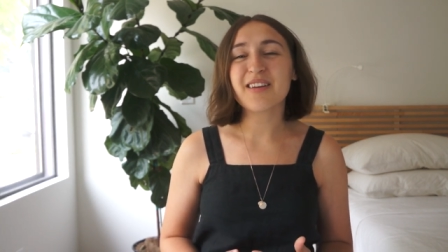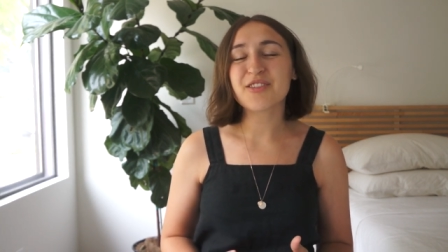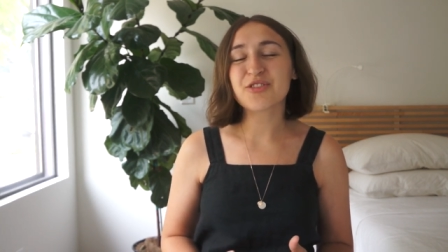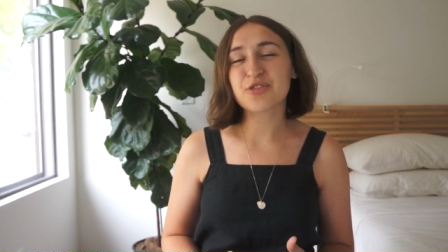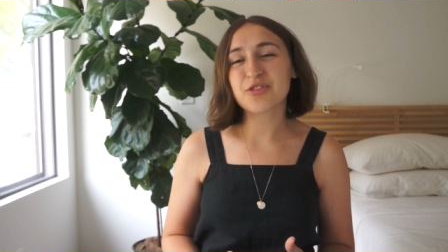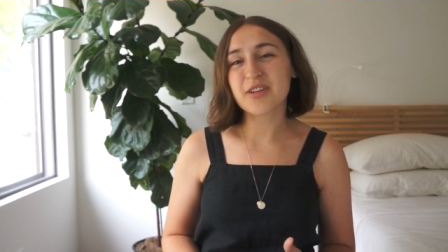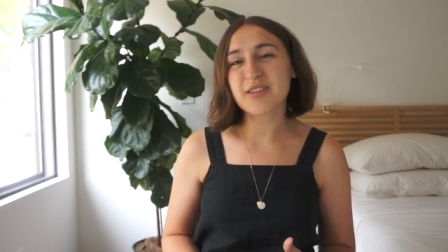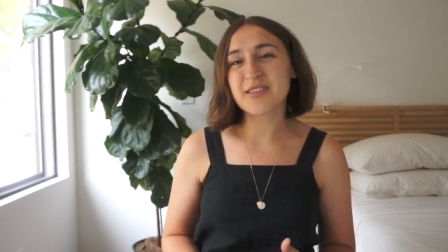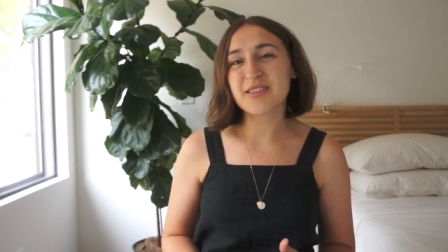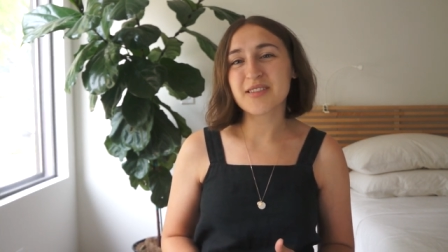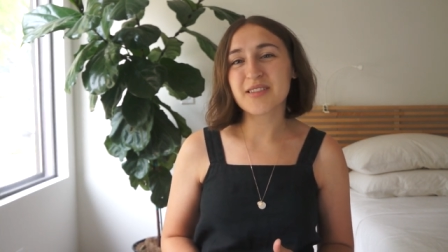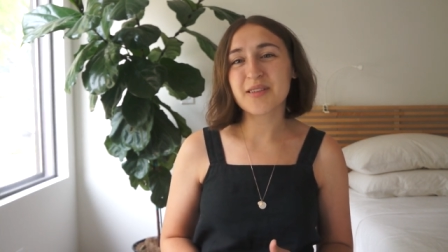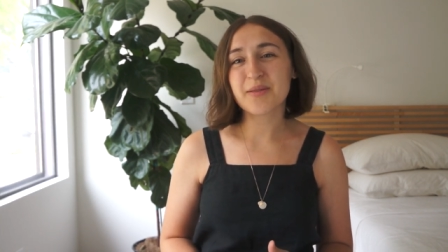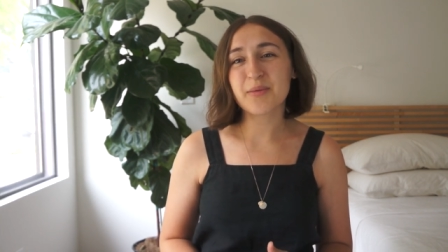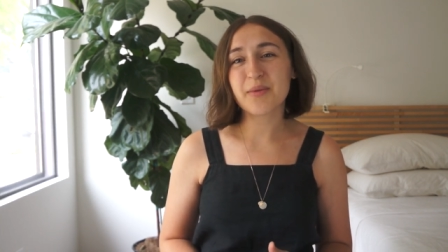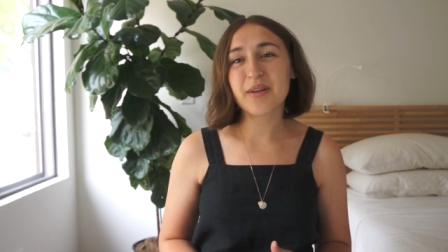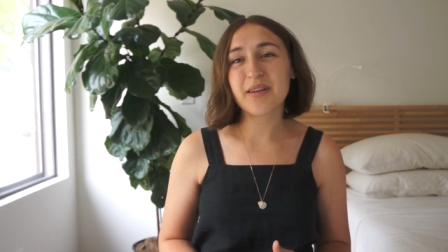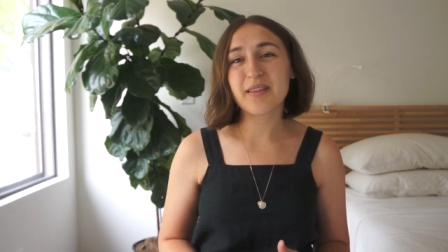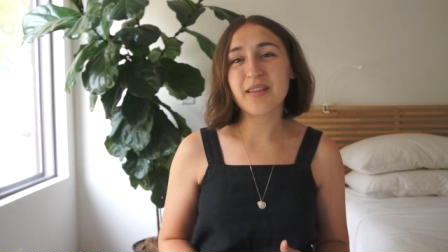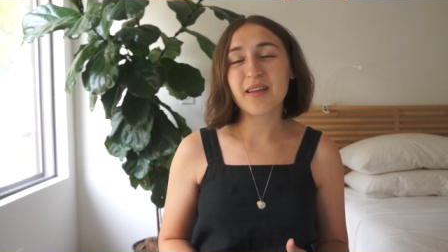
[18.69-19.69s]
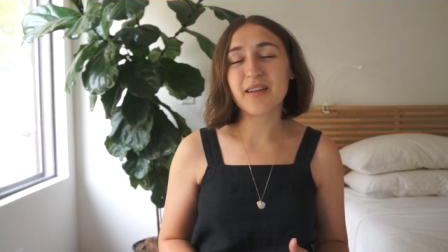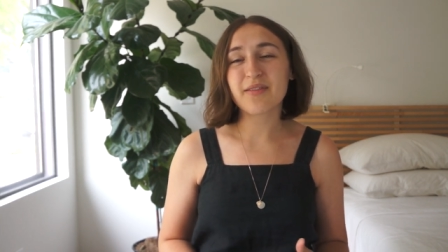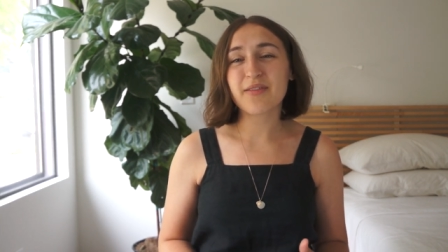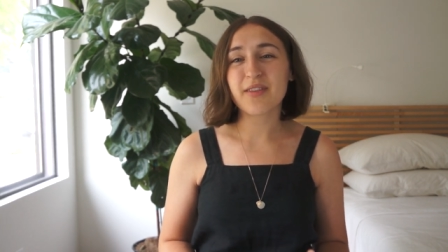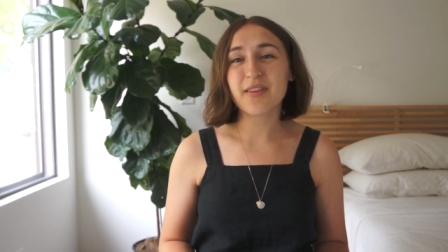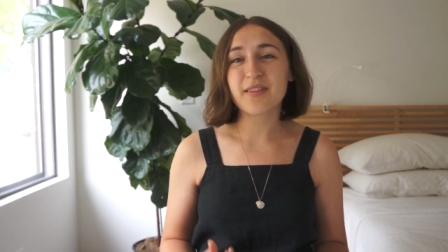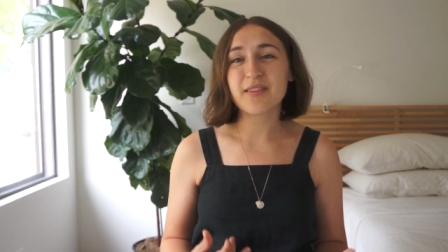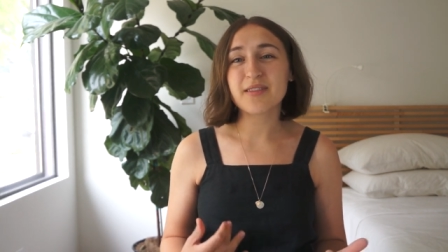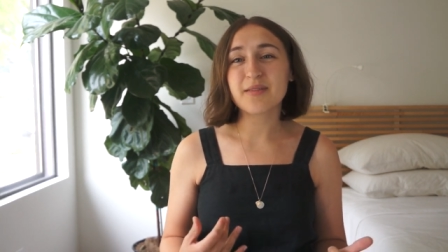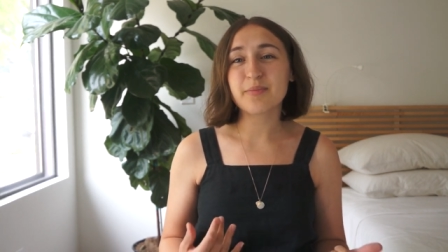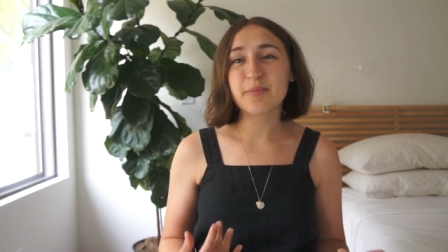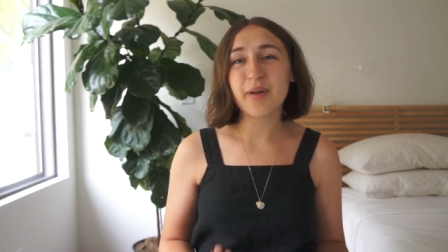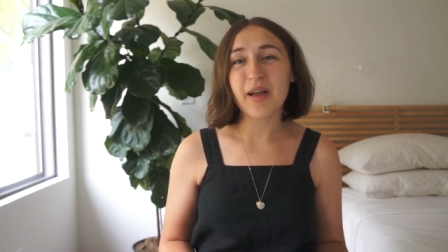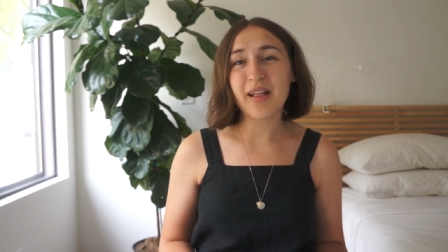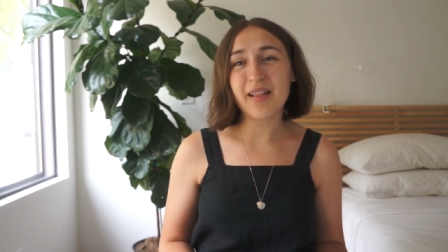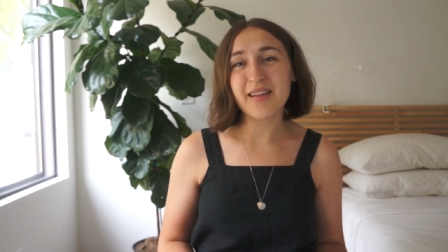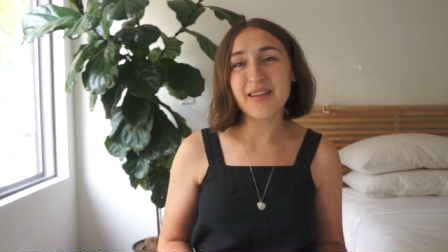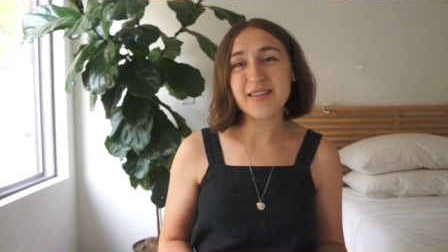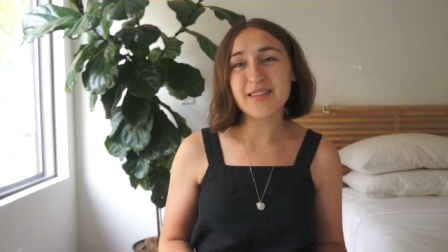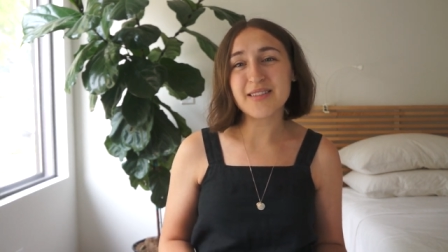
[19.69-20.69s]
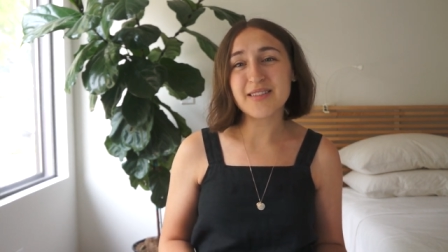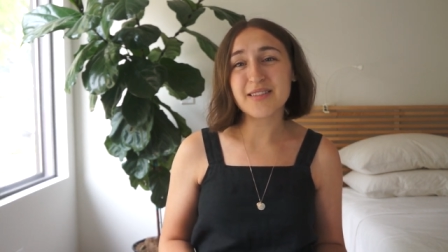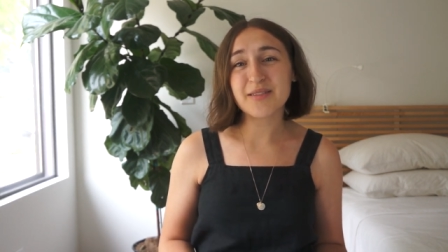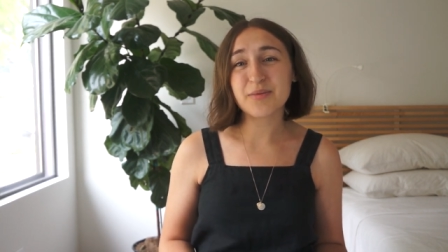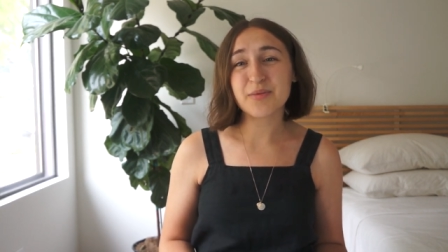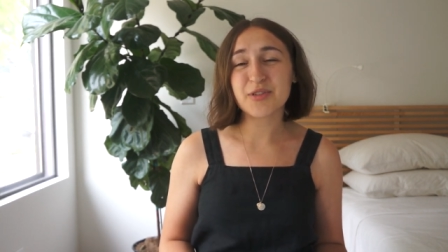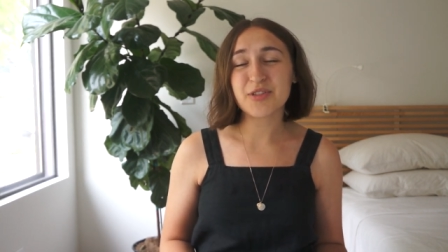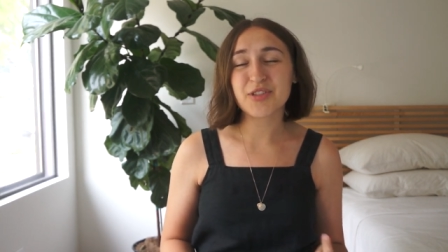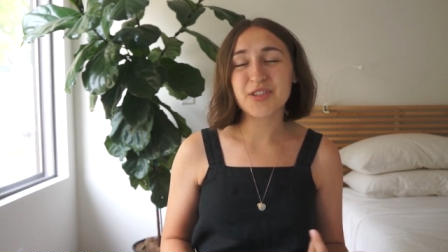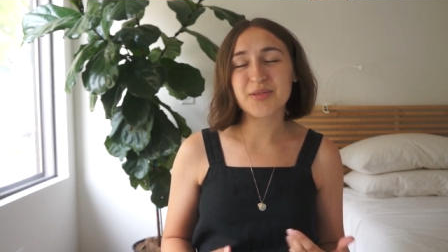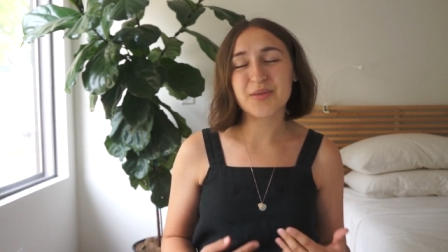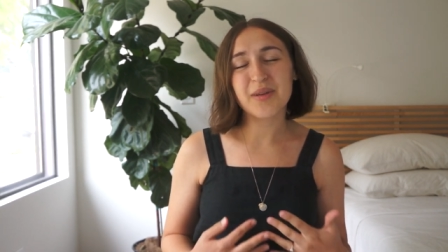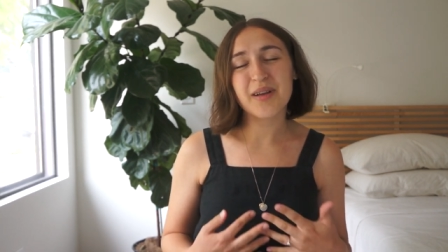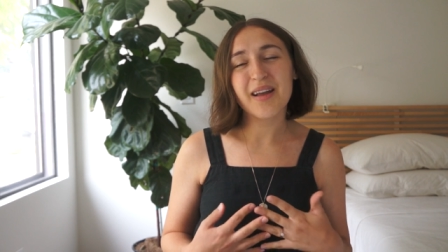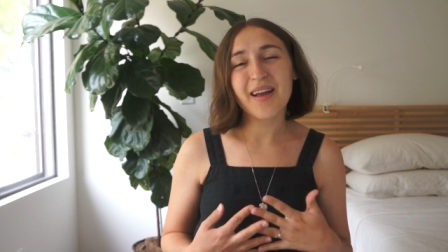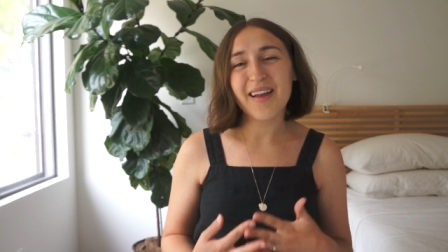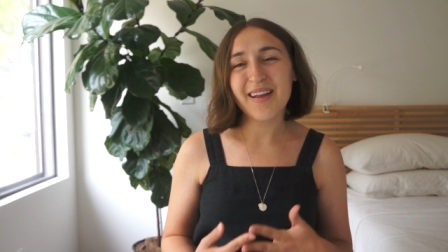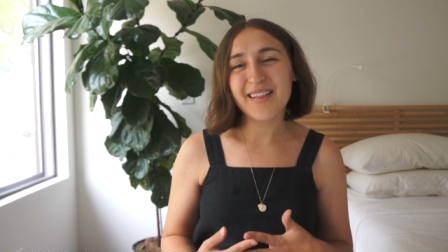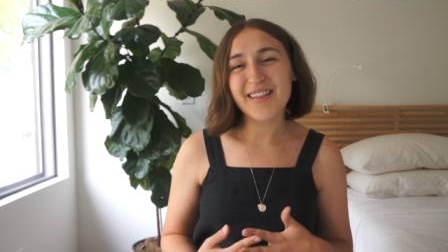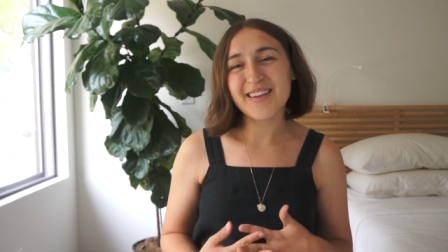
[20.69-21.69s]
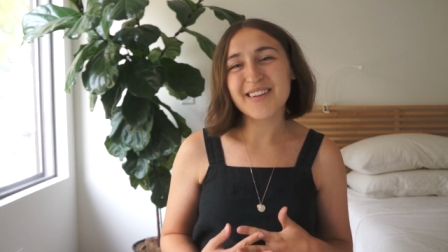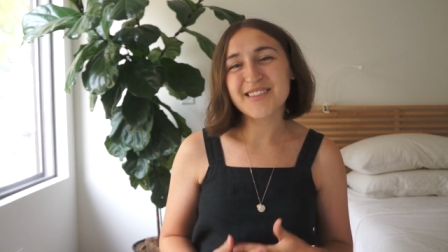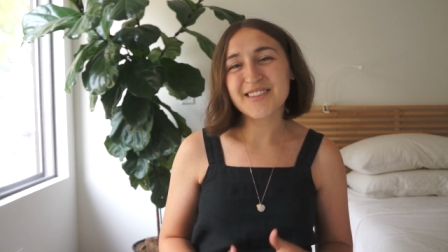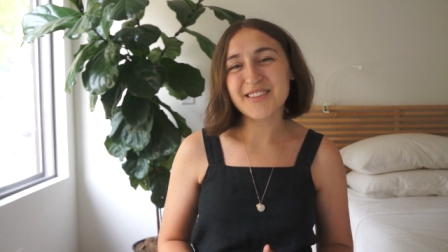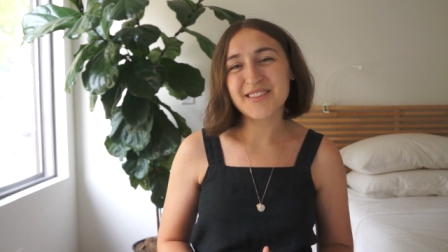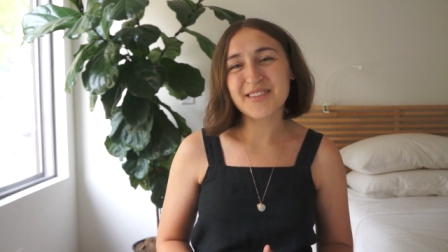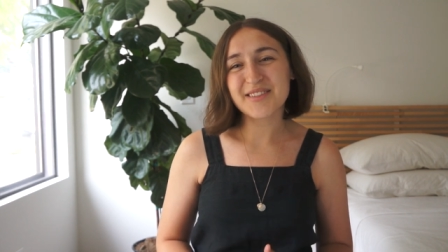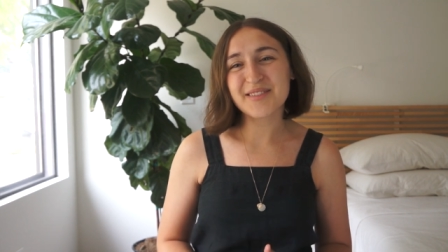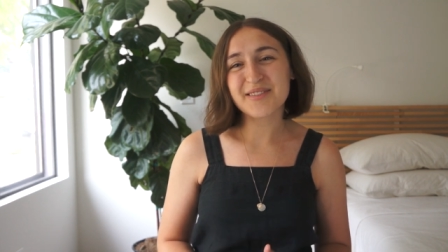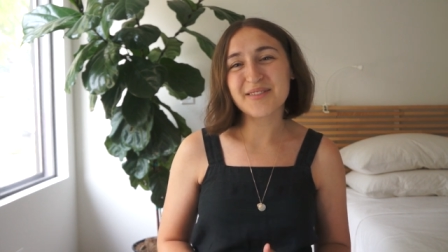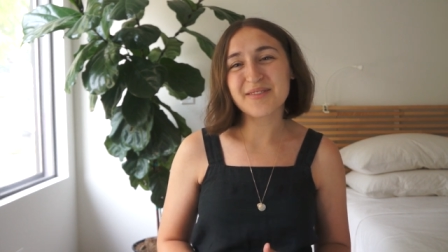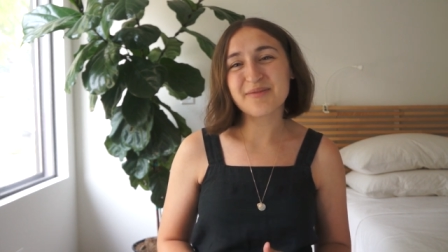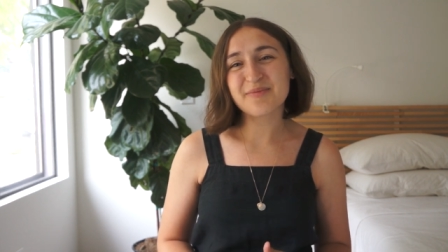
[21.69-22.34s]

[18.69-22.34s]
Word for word: and dress in a way that feels balanced, which is what I like to do.